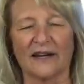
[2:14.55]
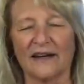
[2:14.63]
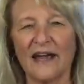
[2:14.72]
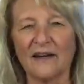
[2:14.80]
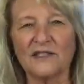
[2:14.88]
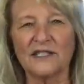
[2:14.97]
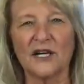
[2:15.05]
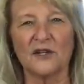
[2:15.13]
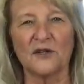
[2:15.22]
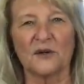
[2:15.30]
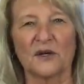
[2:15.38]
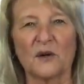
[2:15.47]
And I have to tell
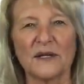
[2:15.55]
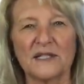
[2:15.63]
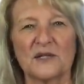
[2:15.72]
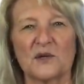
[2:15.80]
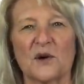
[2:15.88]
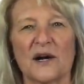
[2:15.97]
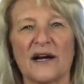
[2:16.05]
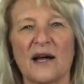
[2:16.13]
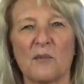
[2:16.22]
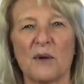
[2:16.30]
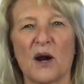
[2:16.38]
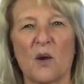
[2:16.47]
you a quick story
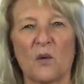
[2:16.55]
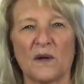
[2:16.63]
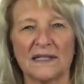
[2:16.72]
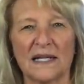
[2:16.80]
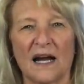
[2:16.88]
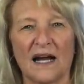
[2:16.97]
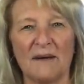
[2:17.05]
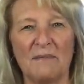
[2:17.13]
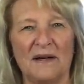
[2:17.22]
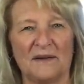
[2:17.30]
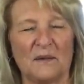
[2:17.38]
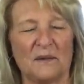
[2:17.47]
about one time
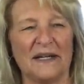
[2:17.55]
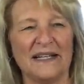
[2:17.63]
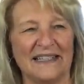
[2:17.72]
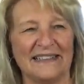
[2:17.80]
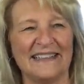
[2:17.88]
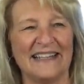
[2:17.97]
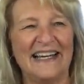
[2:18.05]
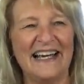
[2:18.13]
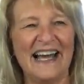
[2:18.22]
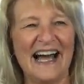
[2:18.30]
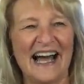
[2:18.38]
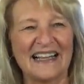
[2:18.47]
when
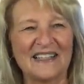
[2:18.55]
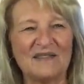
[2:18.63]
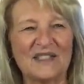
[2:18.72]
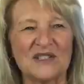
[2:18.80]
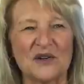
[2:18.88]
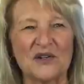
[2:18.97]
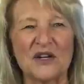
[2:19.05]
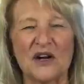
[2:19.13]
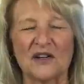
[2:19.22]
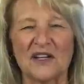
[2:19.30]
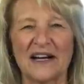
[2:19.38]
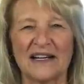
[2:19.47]
I lived in North
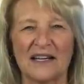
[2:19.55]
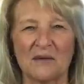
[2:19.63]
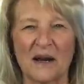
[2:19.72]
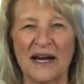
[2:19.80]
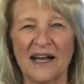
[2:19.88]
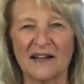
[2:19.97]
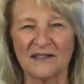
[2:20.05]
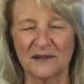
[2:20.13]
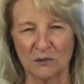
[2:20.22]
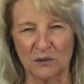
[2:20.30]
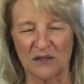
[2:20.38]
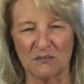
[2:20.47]
Carolina and my
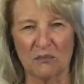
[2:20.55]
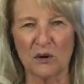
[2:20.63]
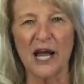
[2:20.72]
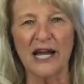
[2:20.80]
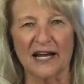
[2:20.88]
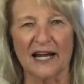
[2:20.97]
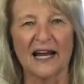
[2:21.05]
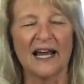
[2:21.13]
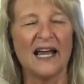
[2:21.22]
house was brick,